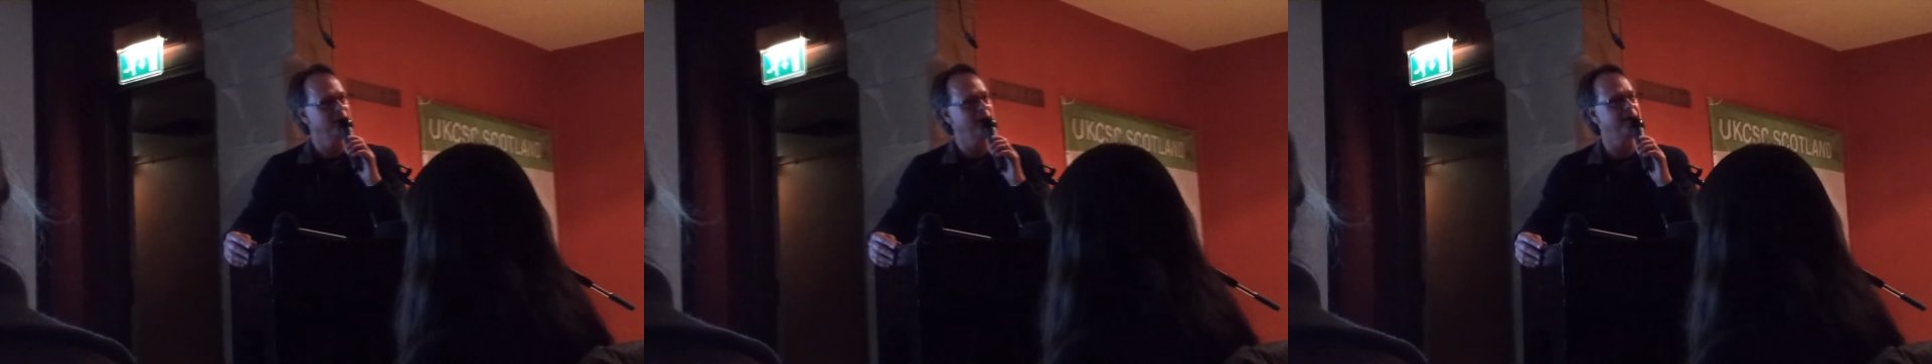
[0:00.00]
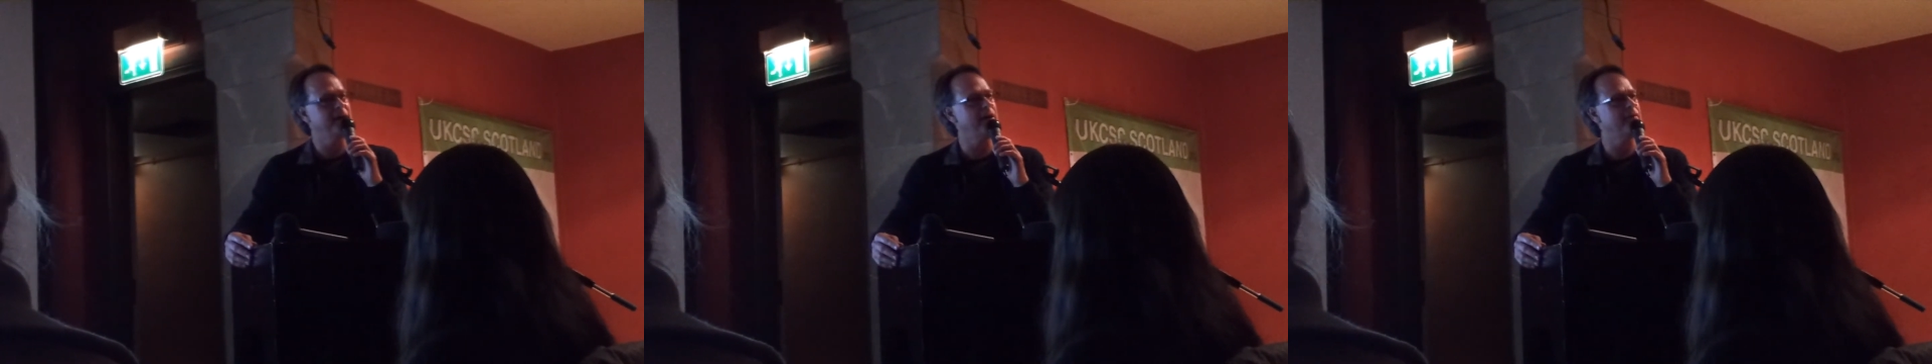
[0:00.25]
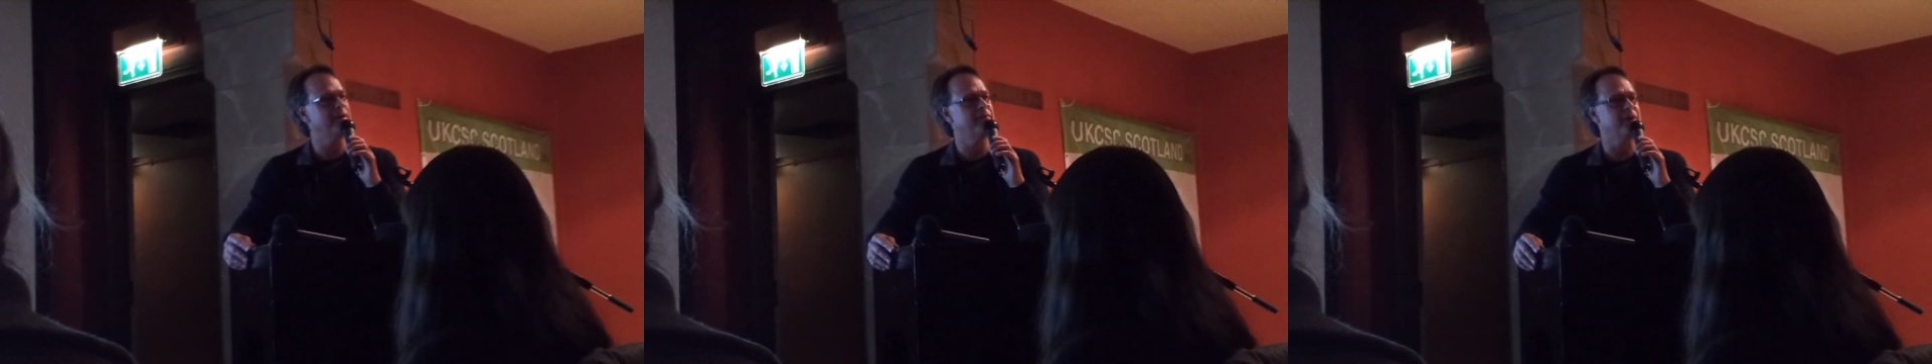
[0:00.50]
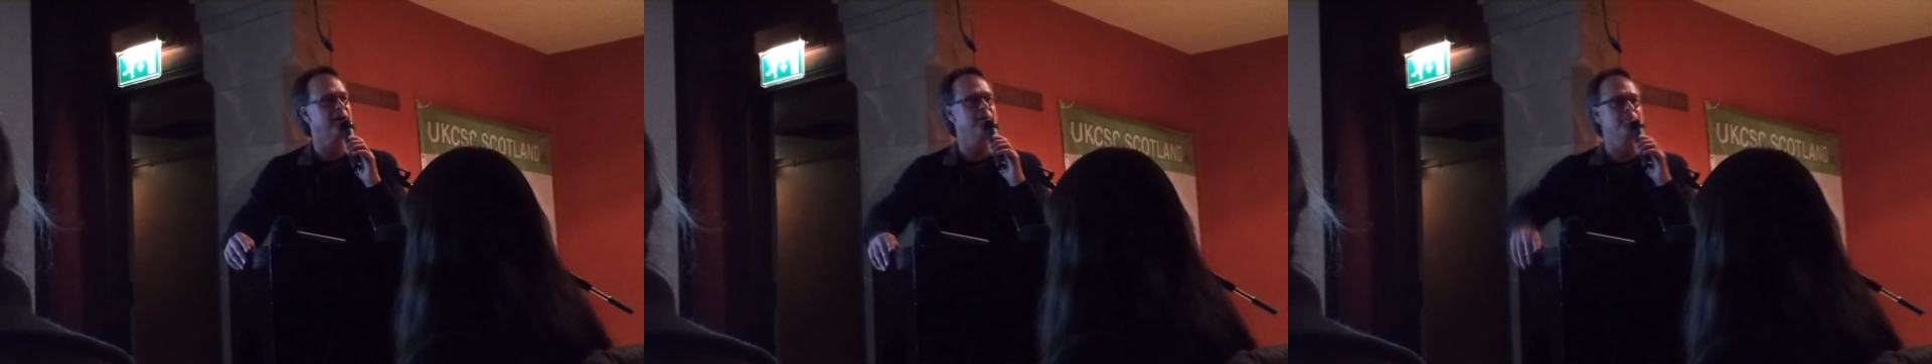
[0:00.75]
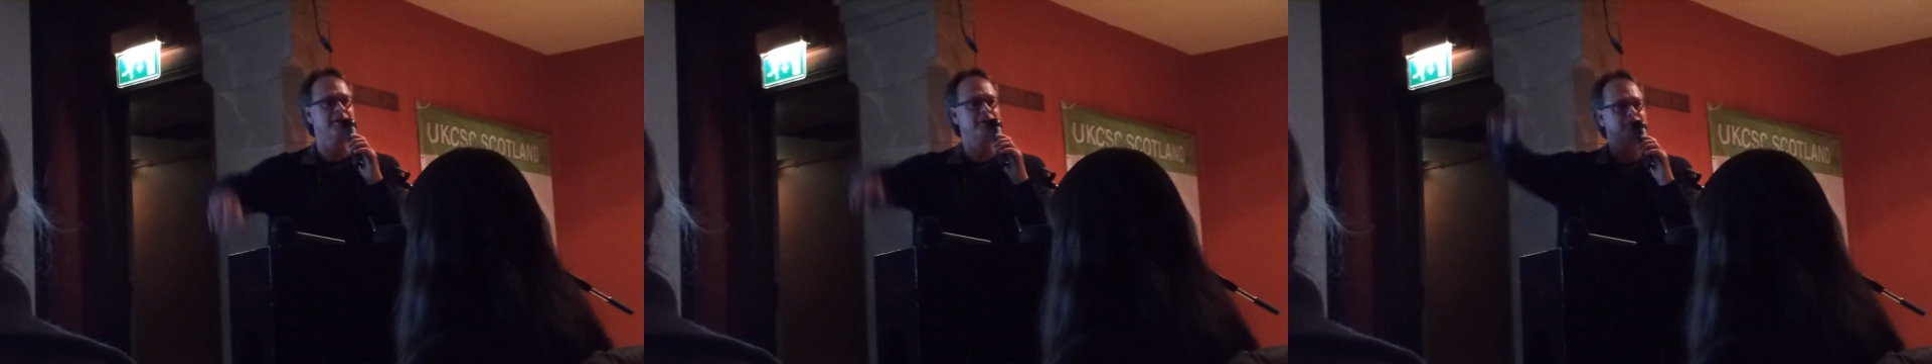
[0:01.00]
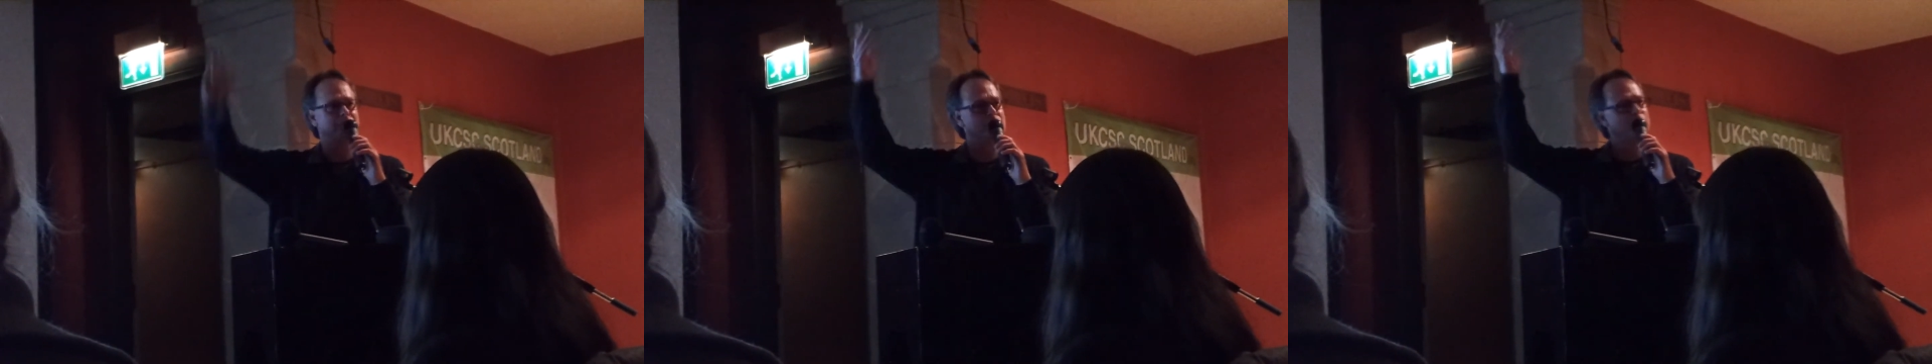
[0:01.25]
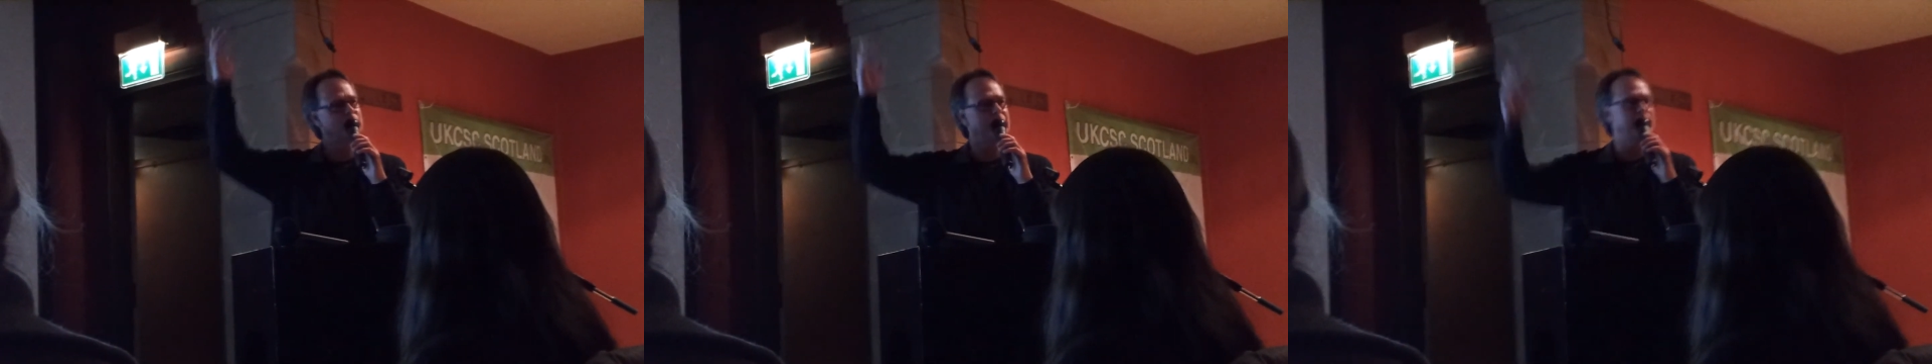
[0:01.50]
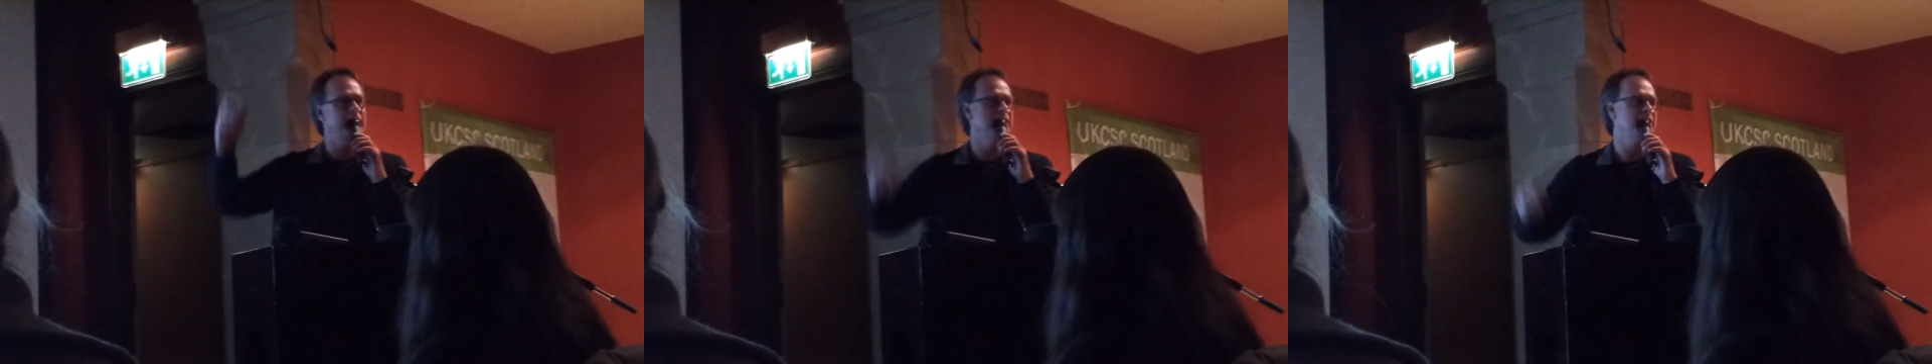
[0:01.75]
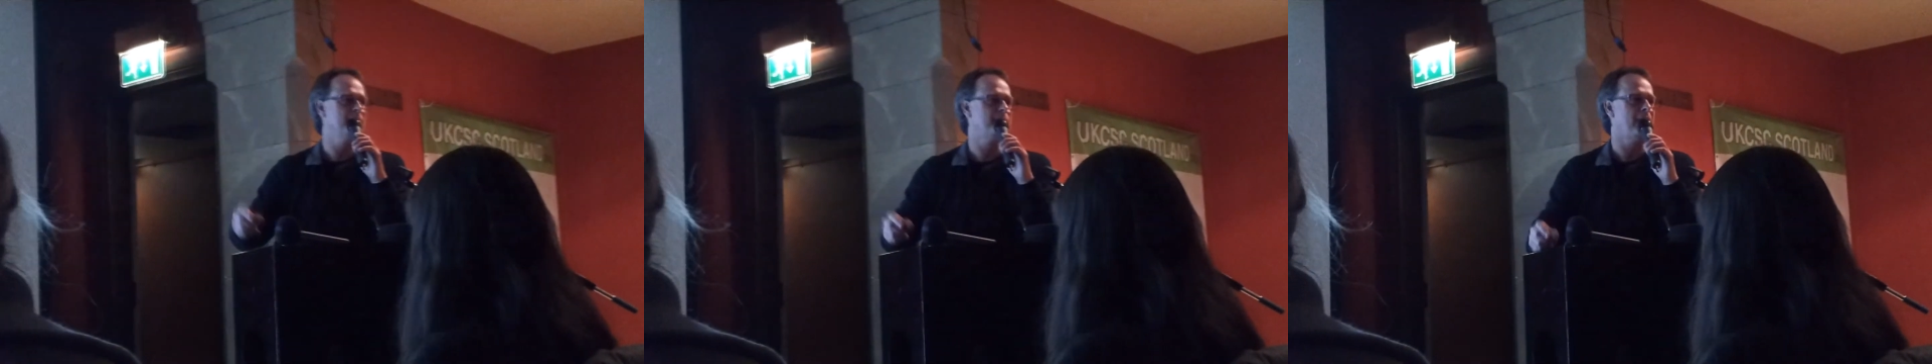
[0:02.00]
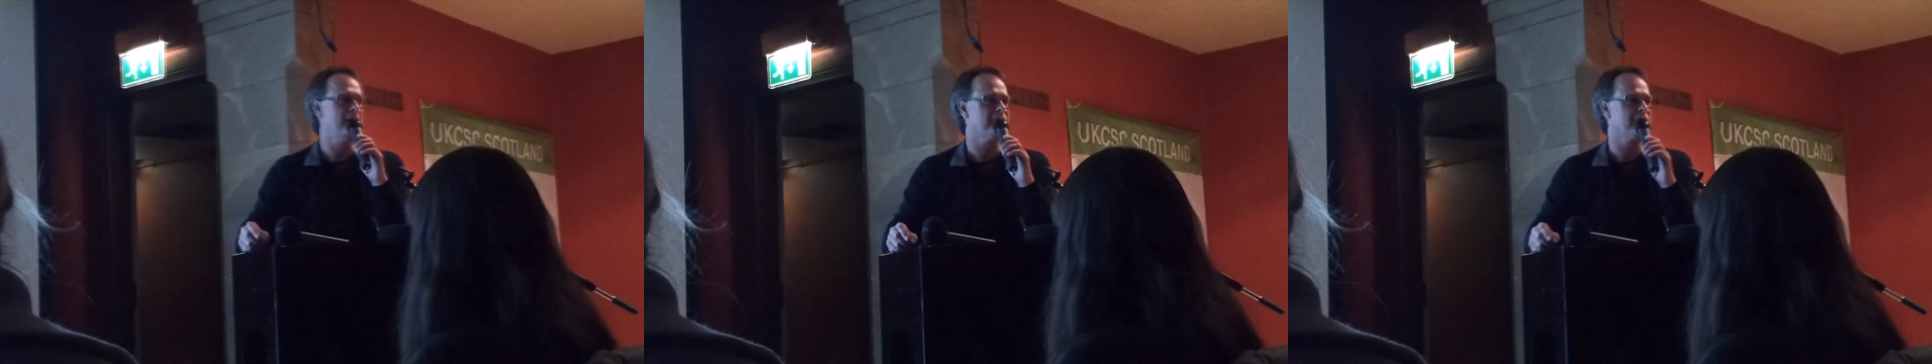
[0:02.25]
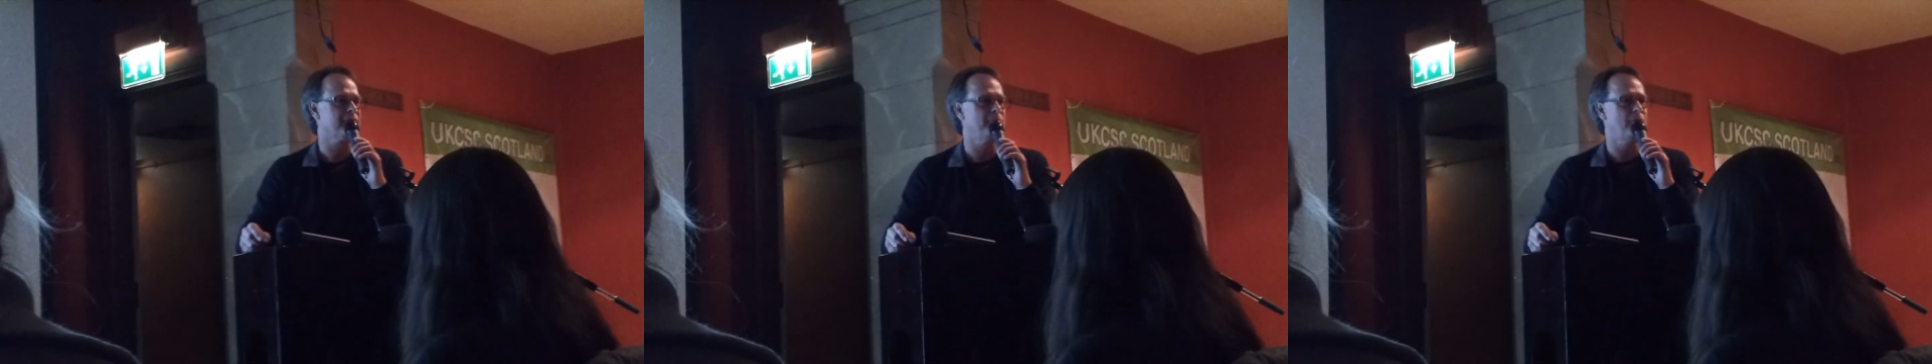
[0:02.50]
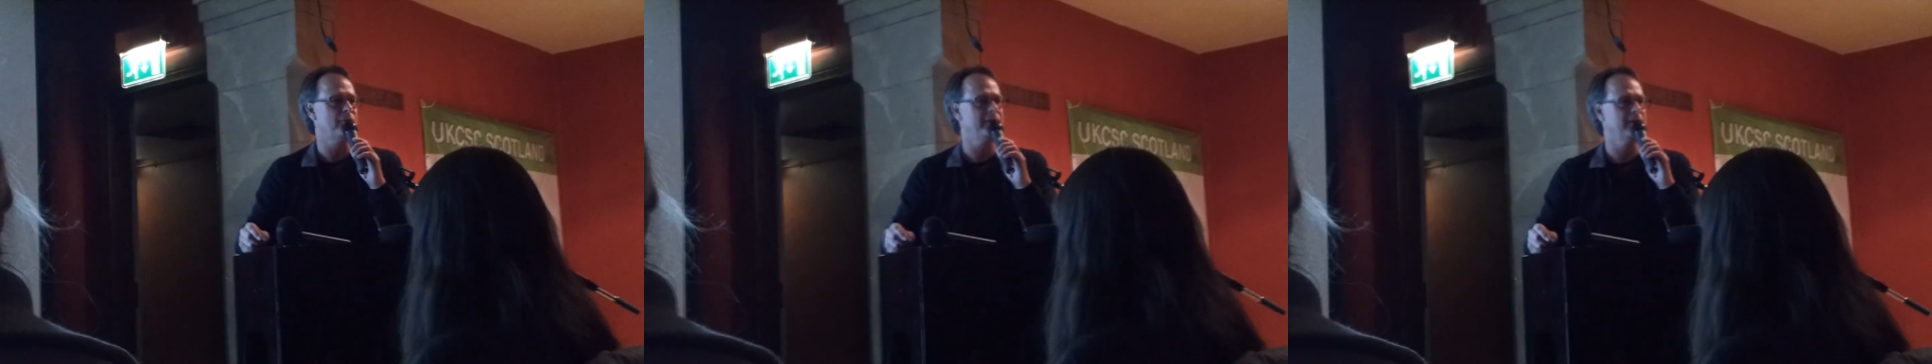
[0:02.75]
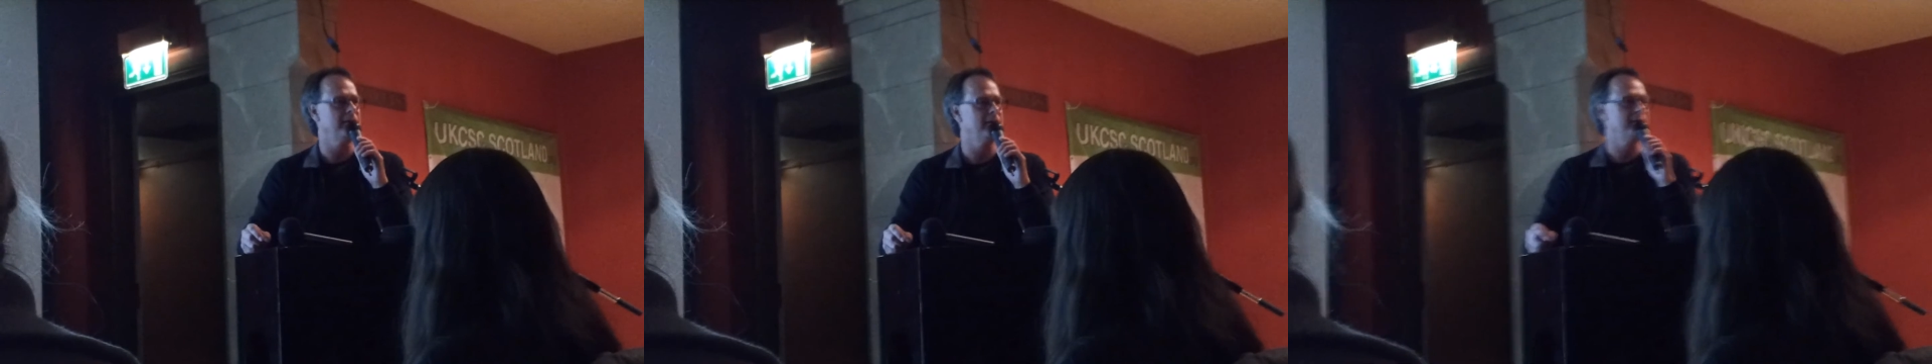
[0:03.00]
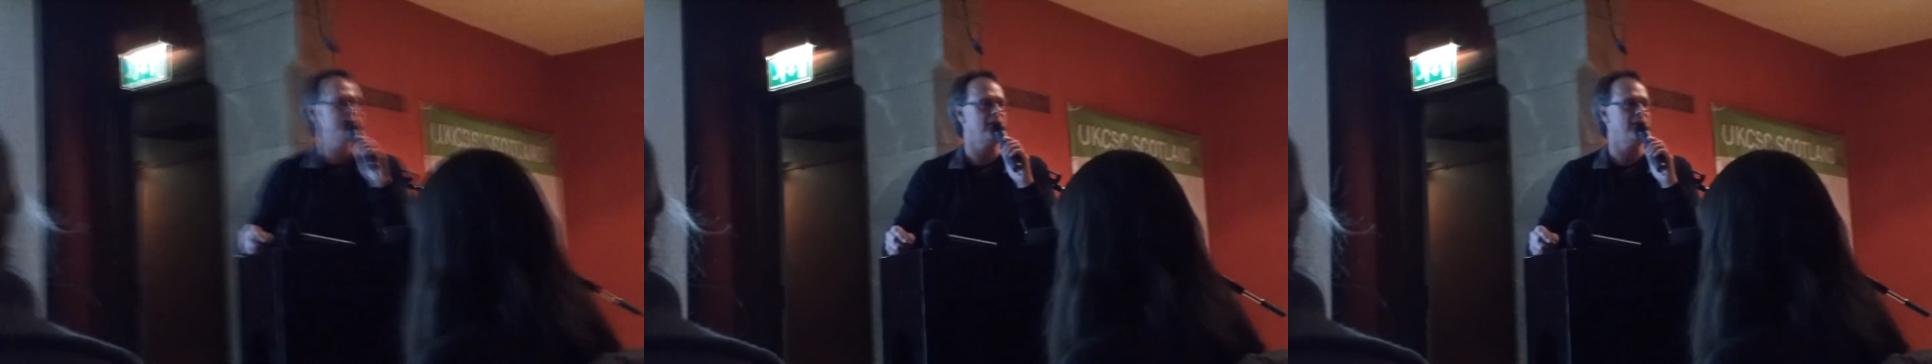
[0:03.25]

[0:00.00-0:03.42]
And now they've got a big 2-day pot-smoking,